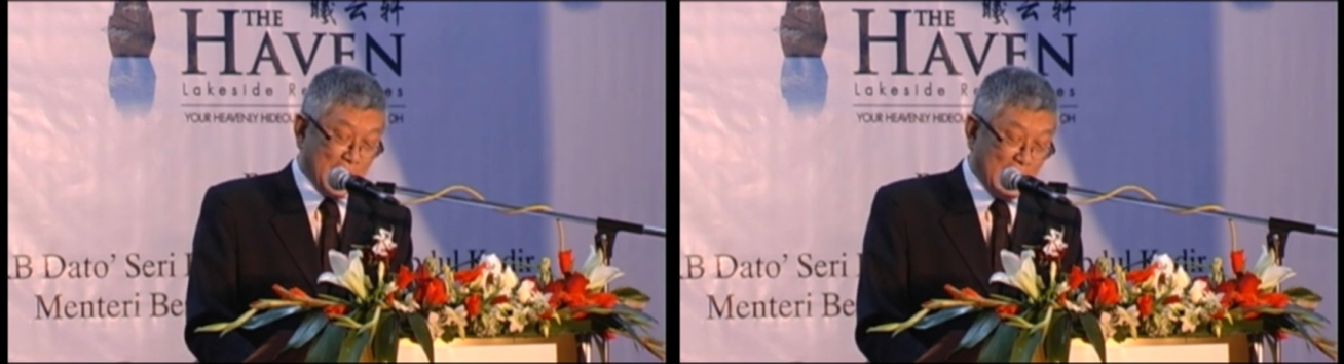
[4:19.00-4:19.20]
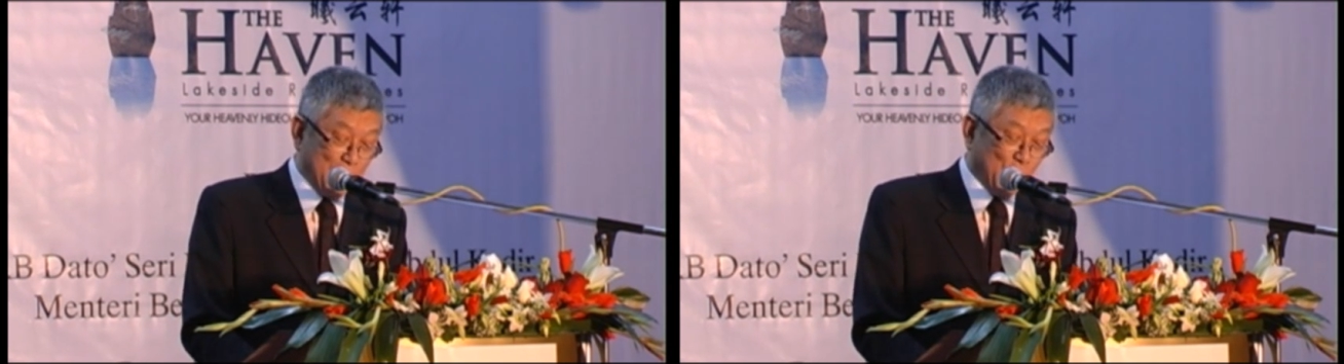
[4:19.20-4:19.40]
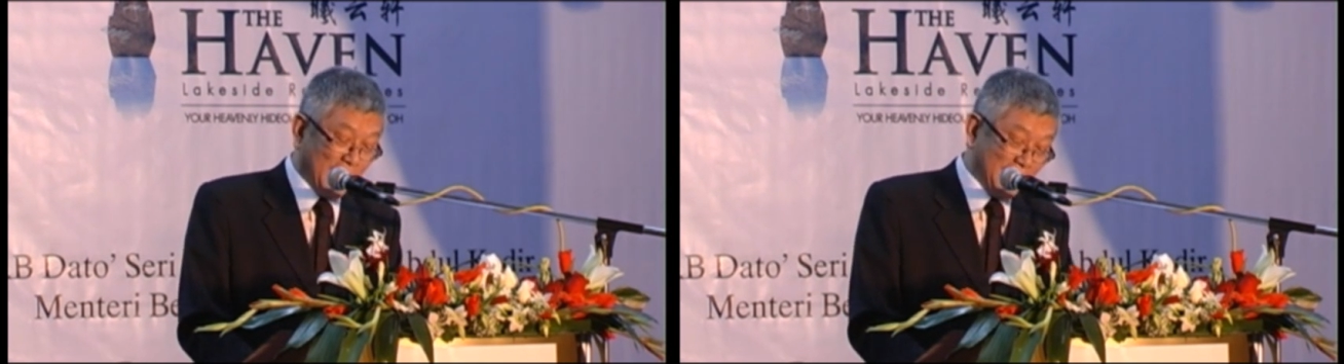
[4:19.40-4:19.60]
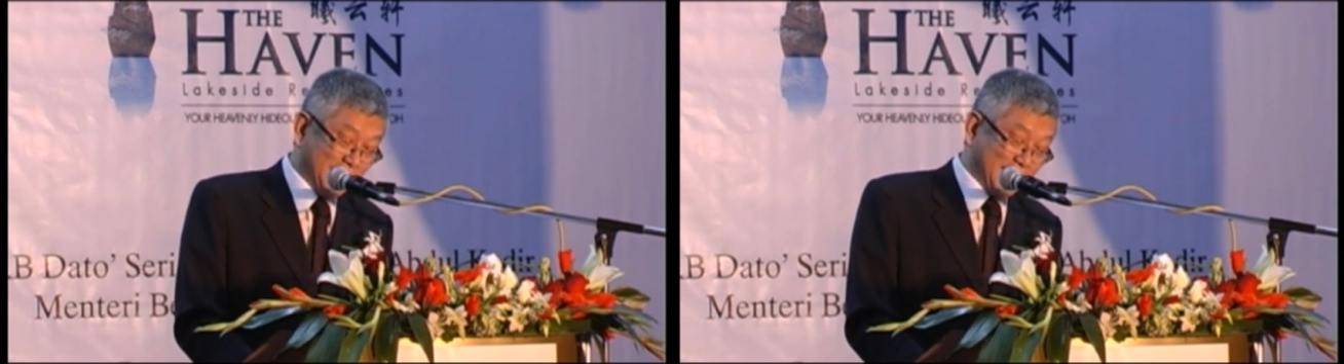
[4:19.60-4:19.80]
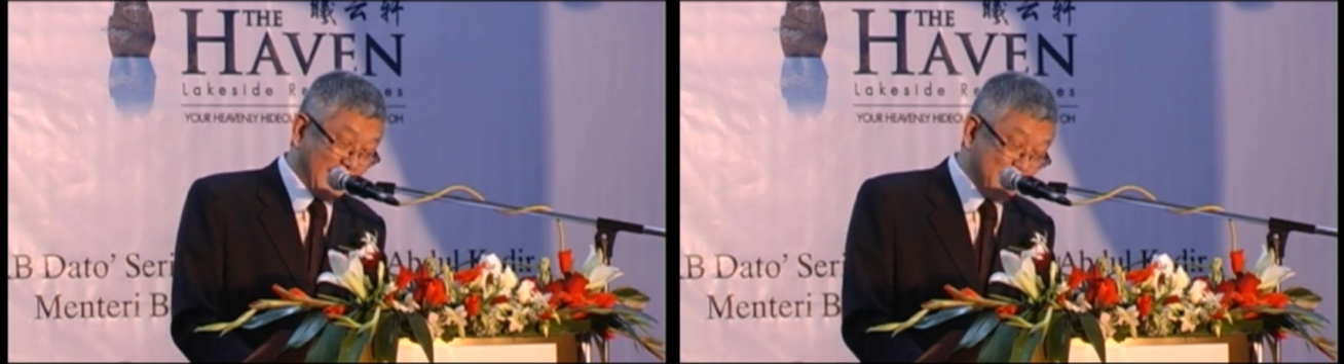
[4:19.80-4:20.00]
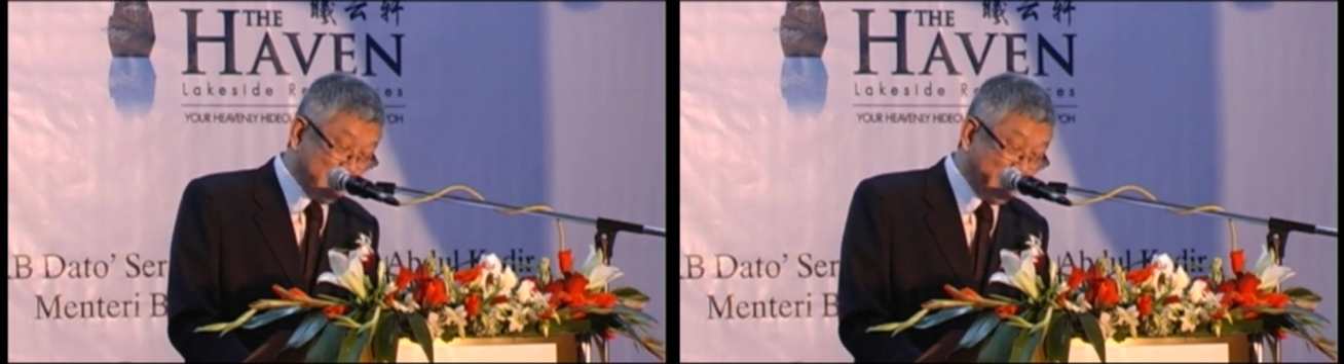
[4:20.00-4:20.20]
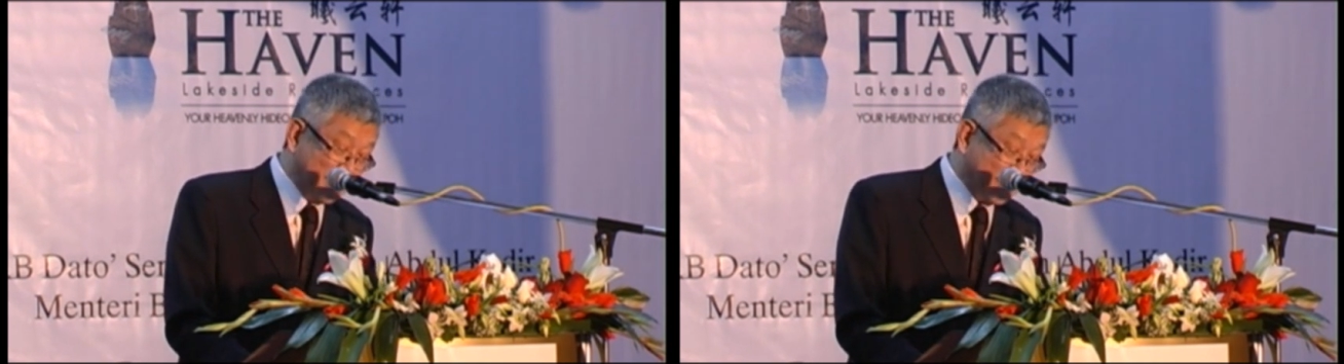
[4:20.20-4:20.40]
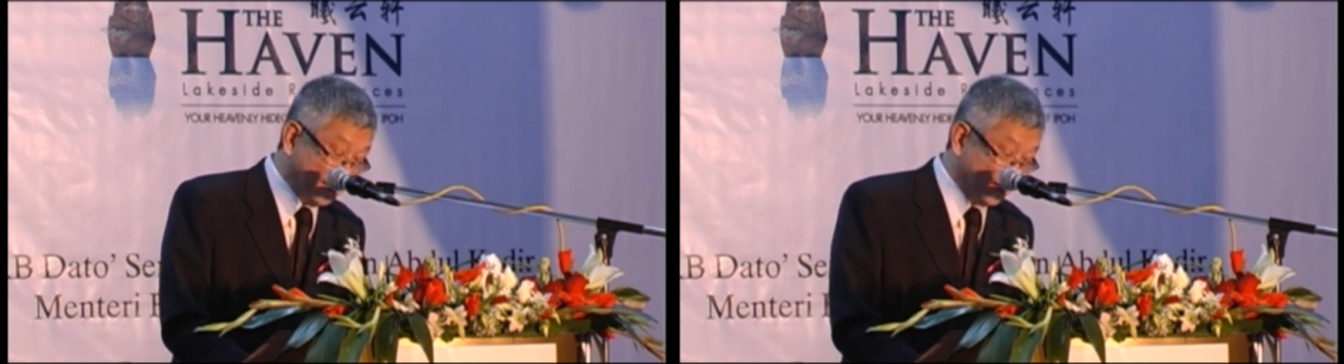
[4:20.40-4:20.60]
Ipohites and
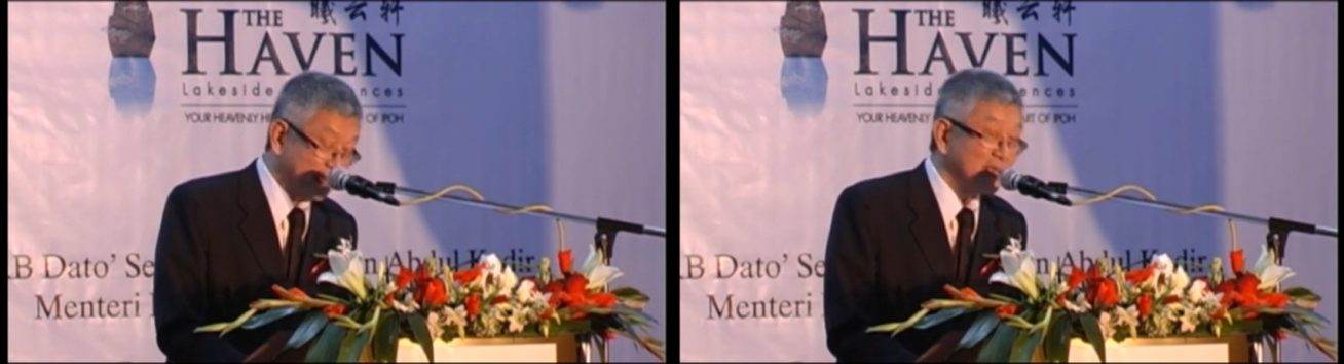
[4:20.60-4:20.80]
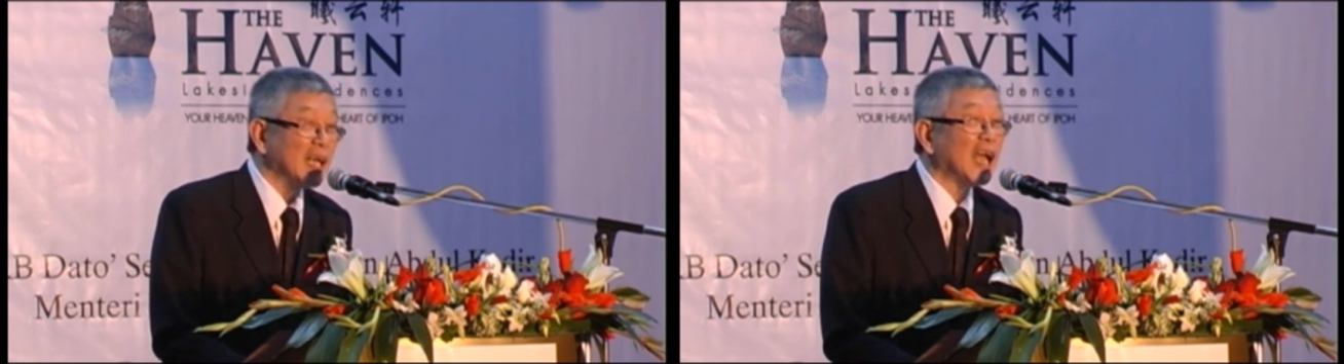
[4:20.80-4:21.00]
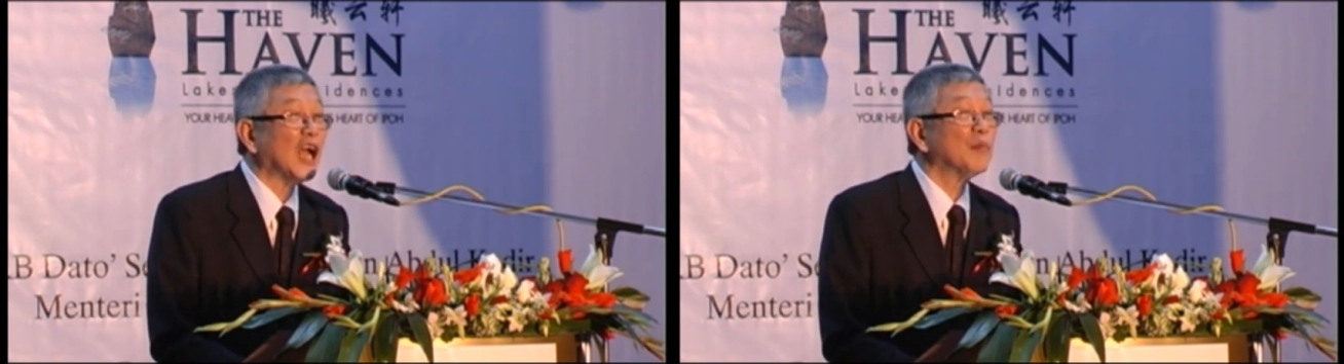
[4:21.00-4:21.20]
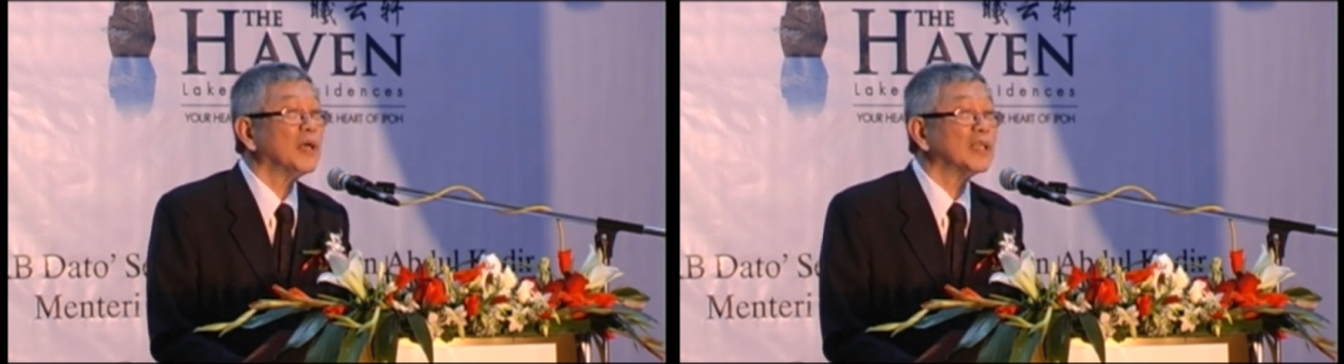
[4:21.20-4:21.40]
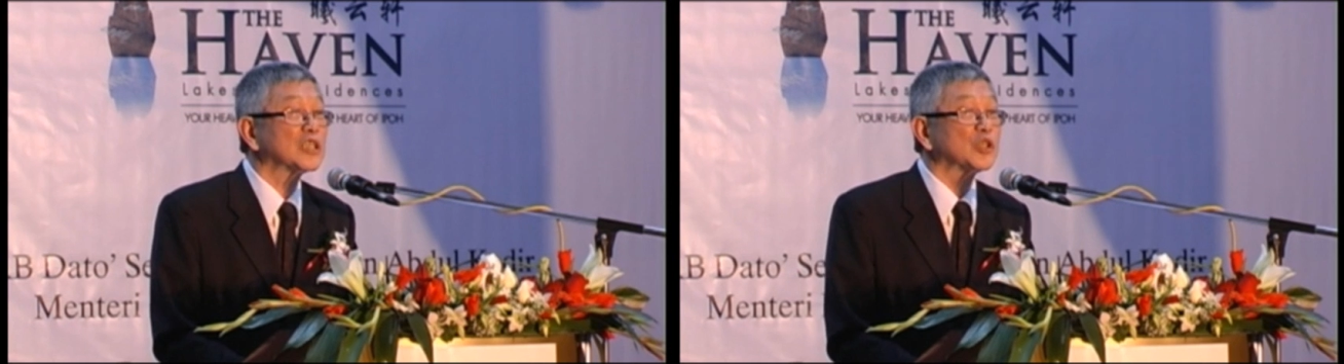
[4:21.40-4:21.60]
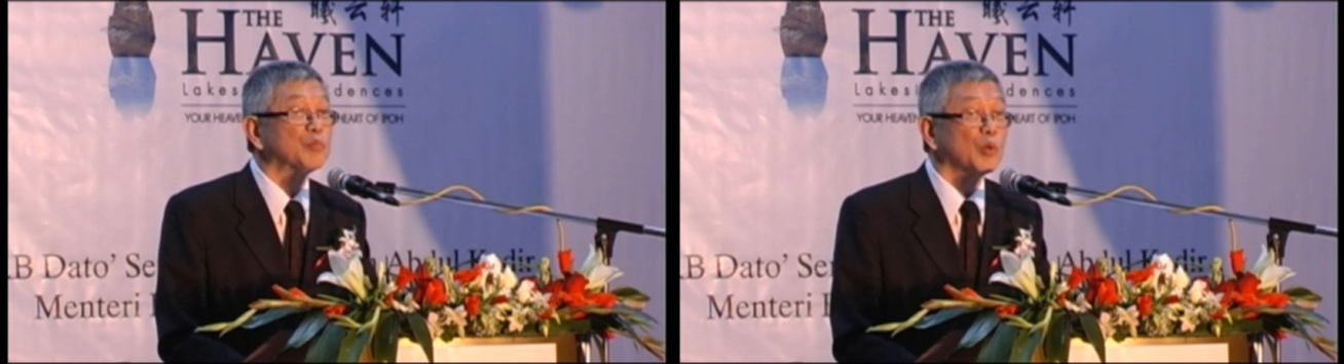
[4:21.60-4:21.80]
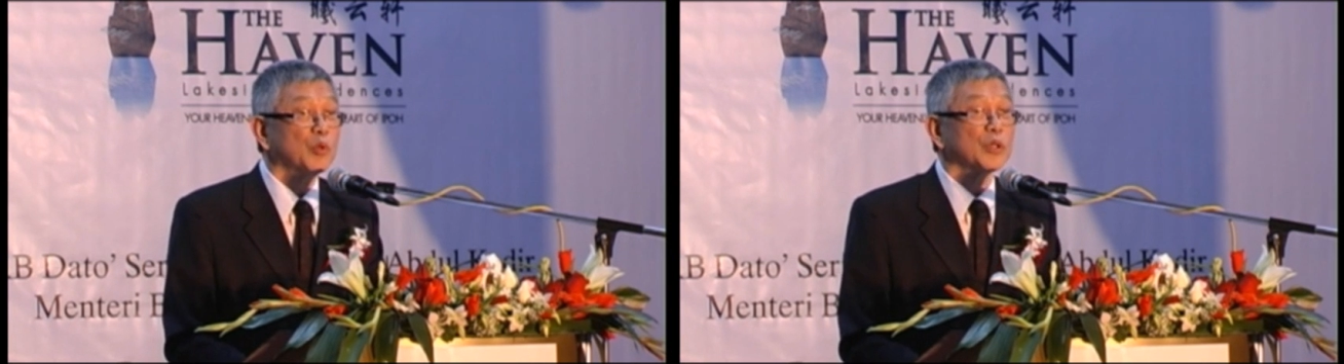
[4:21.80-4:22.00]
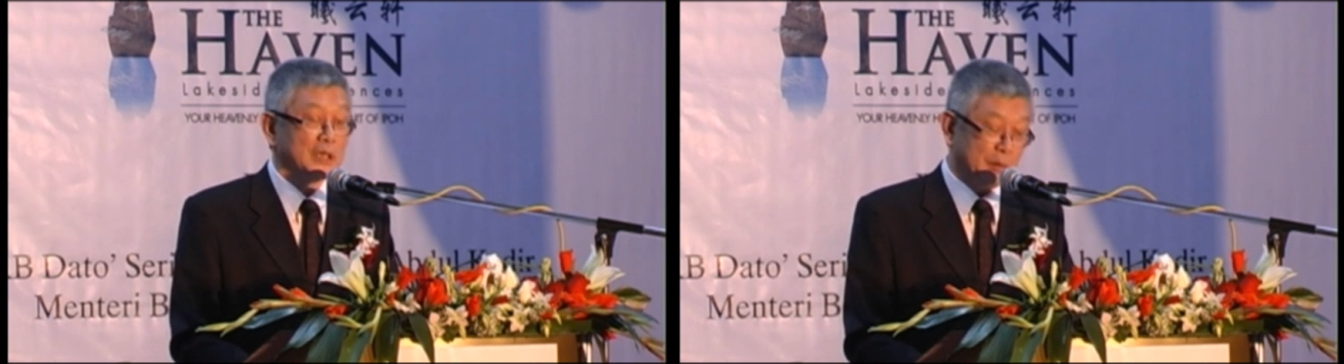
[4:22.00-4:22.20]
Malaysians help us to promote